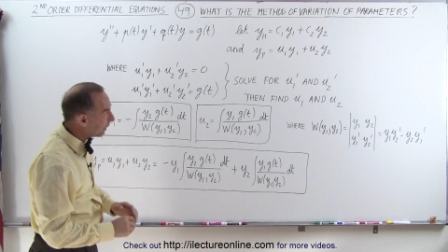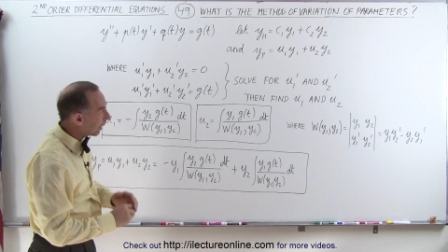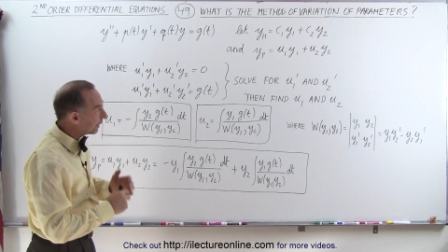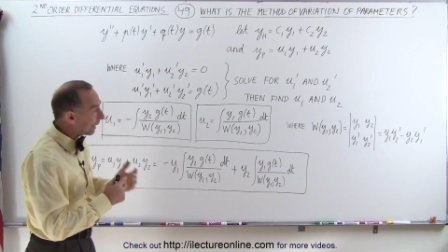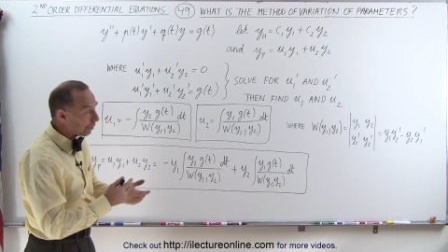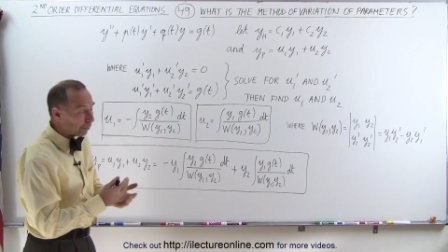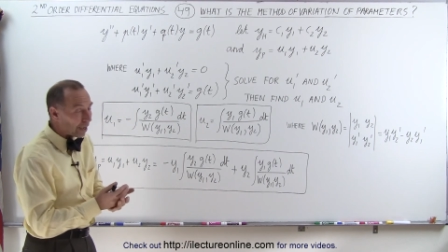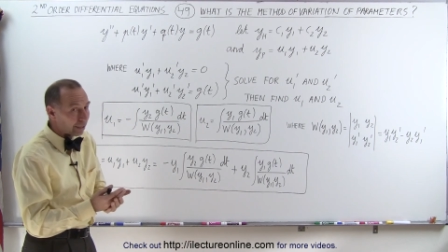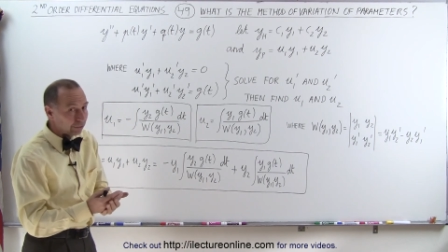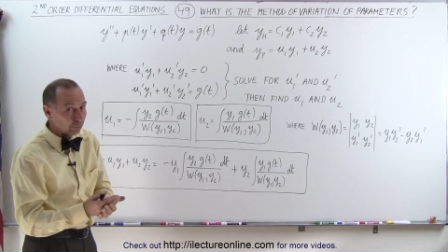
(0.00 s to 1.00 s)
Now later
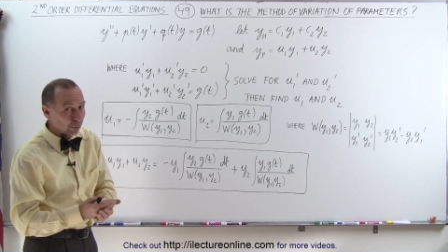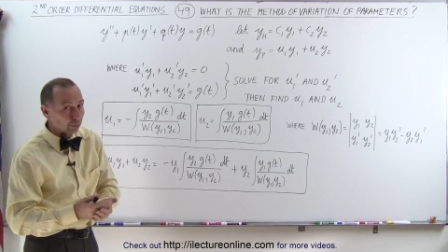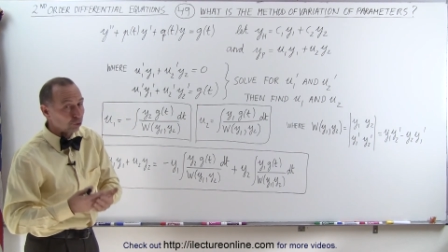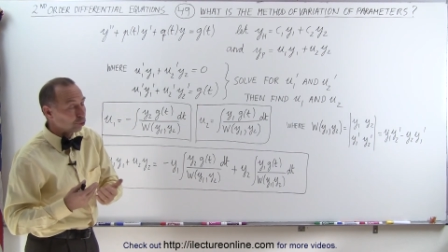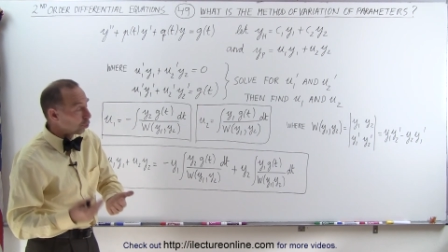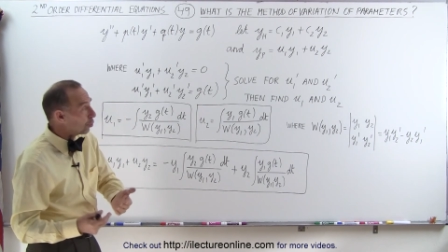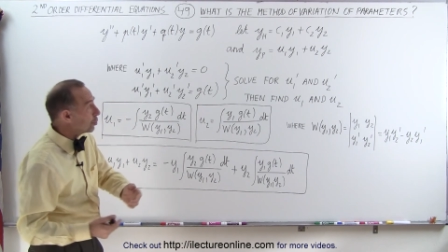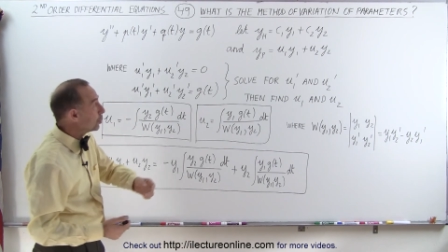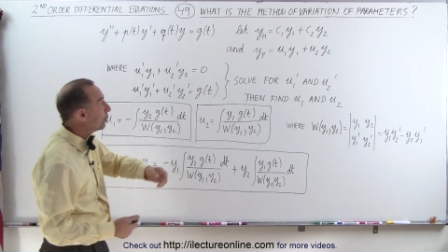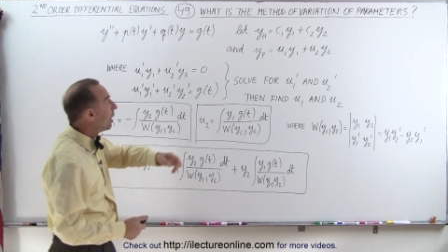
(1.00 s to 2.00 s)
on, we will show
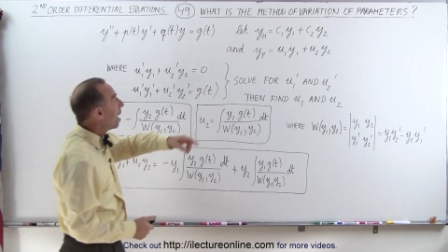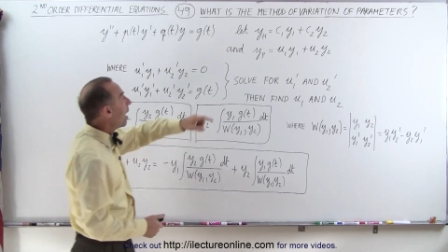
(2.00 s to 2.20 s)
you